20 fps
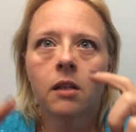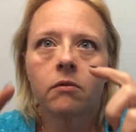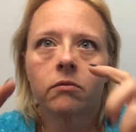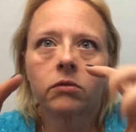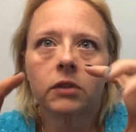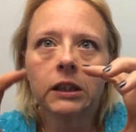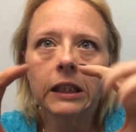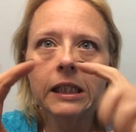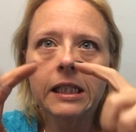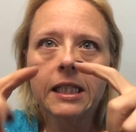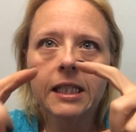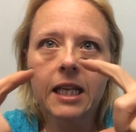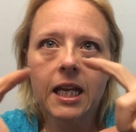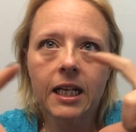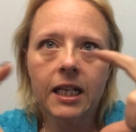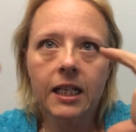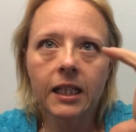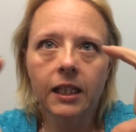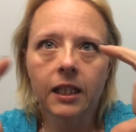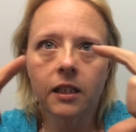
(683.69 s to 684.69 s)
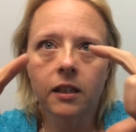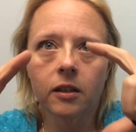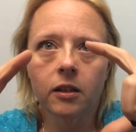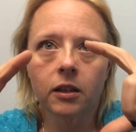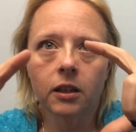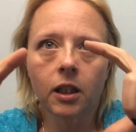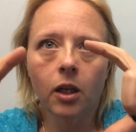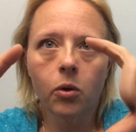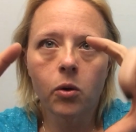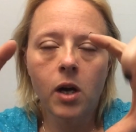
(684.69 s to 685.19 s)
really skinny
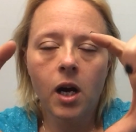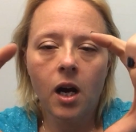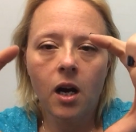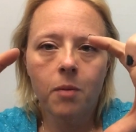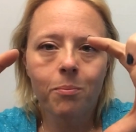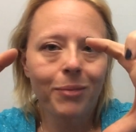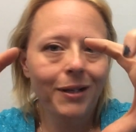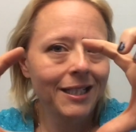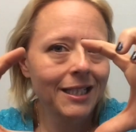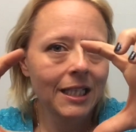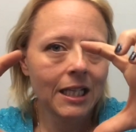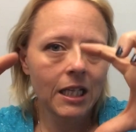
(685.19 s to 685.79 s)
little low-carb